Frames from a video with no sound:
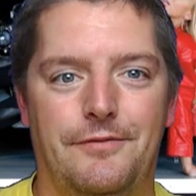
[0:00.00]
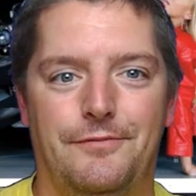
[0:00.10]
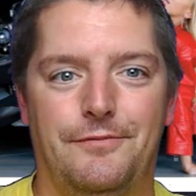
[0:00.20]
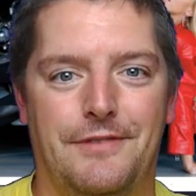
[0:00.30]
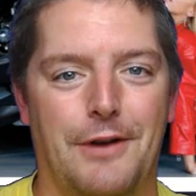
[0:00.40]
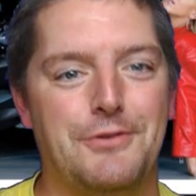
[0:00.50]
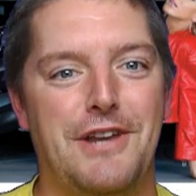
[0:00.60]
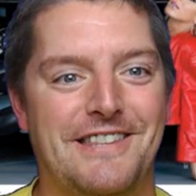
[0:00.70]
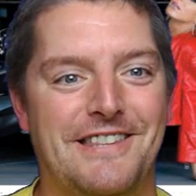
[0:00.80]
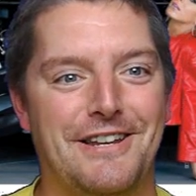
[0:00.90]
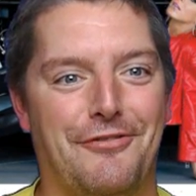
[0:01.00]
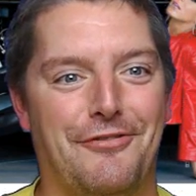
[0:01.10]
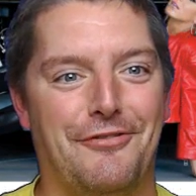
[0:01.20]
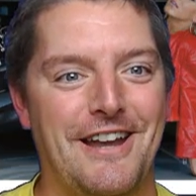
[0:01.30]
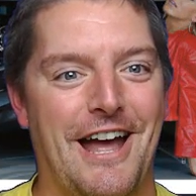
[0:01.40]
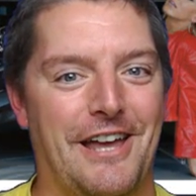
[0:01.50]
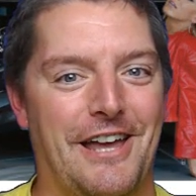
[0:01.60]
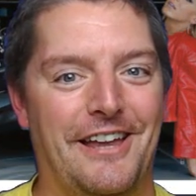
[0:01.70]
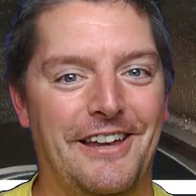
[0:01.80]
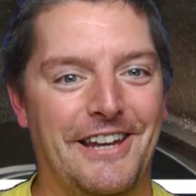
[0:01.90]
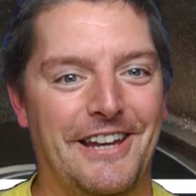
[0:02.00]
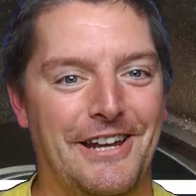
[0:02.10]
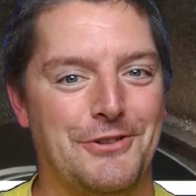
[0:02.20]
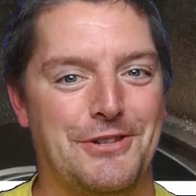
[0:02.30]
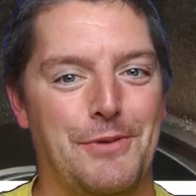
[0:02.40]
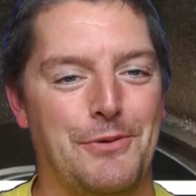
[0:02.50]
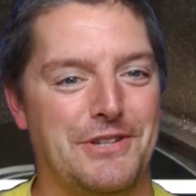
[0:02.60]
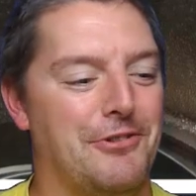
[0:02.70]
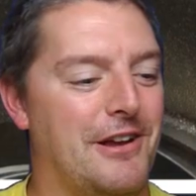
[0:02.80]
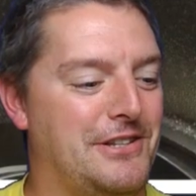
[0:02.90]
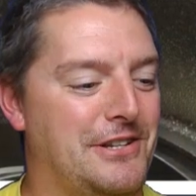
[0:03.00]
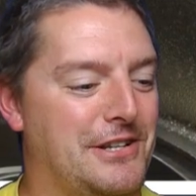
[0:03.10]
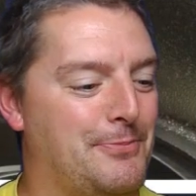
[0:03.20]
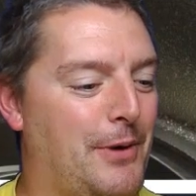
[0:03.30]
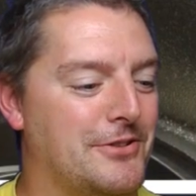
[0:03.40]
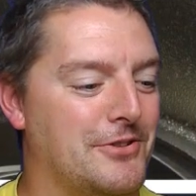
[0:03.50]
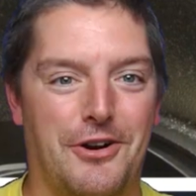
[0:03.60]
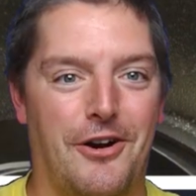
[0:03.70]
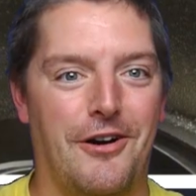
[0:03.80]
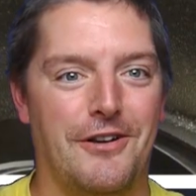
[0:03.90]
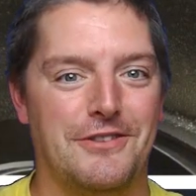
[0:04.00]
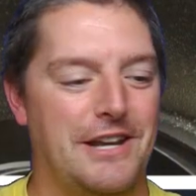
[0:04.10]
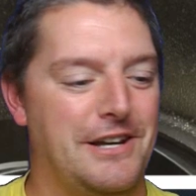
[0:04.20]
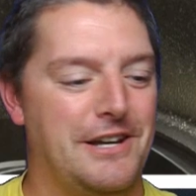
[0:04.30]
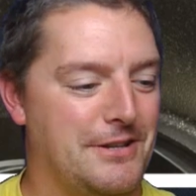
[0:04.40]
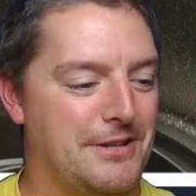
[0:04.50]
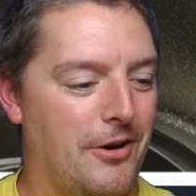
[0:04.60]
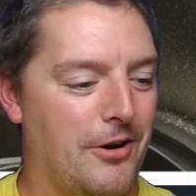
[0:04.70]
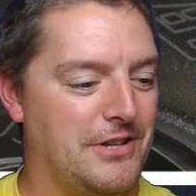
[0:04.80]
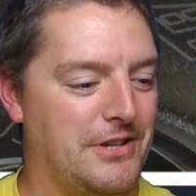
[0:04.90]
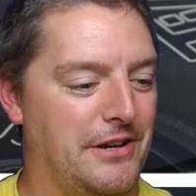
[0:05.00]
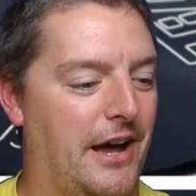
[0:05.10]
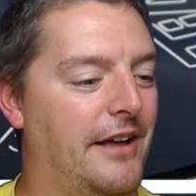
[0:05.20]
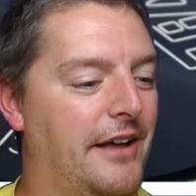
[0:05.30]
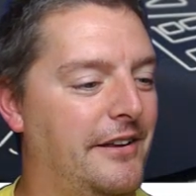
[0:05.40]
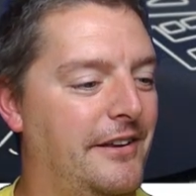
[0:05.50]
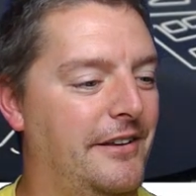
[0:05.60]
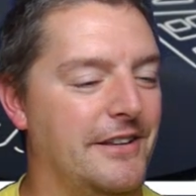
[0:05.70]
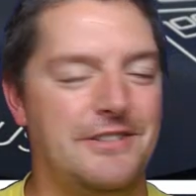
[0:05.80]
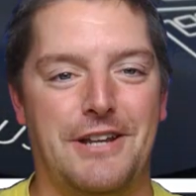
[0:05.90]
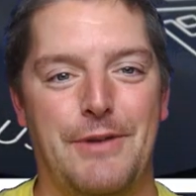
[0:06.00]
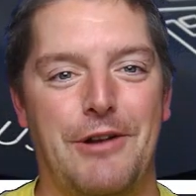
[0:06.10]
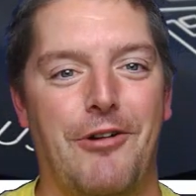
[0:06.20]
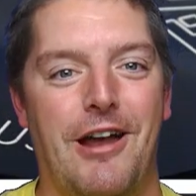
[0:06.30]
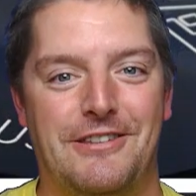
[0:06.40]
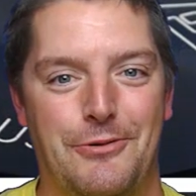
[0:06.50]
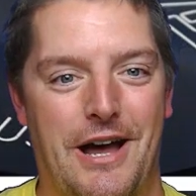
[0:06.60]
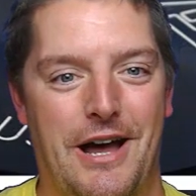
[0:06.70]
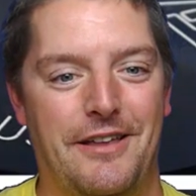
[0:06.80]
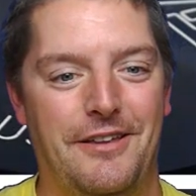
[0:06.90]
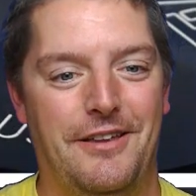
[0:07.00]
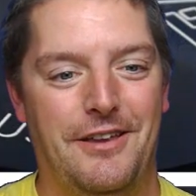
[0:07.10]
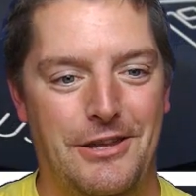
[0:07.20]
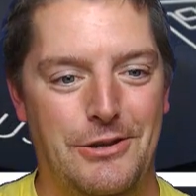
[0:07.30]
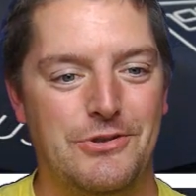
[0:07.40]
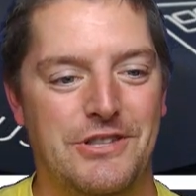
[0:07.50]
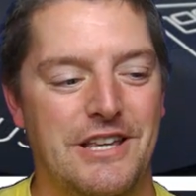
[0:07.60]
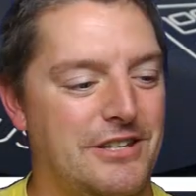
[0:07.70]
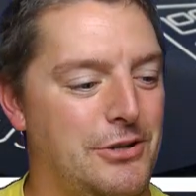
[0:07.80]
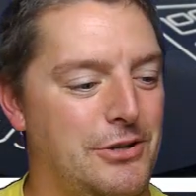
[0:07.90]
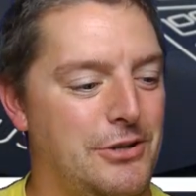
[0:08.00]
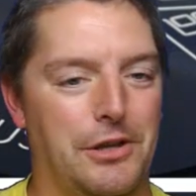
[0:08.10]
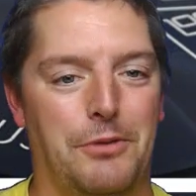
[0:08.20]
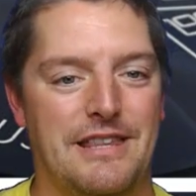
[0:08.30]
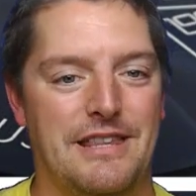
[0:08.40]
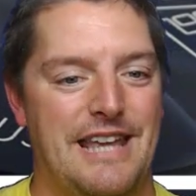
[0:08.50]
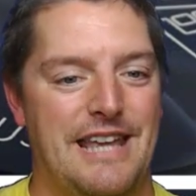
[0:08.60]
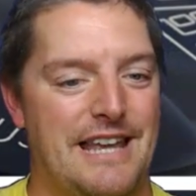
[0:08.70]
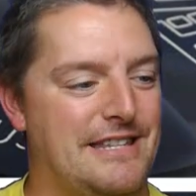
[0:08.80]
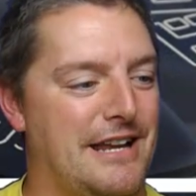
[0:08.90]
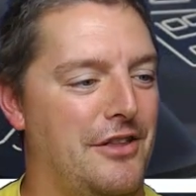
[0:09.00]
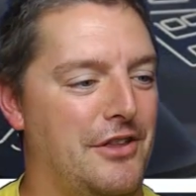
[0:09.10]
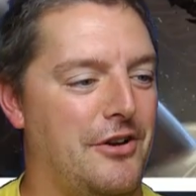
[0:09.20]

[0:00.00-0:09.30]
that was a nice thing to find out that uh, you know somebody was interested in sponsoring the car and sending us some parts, and uh, this is going to be great to uh, use this to do a little bit of the testing on the car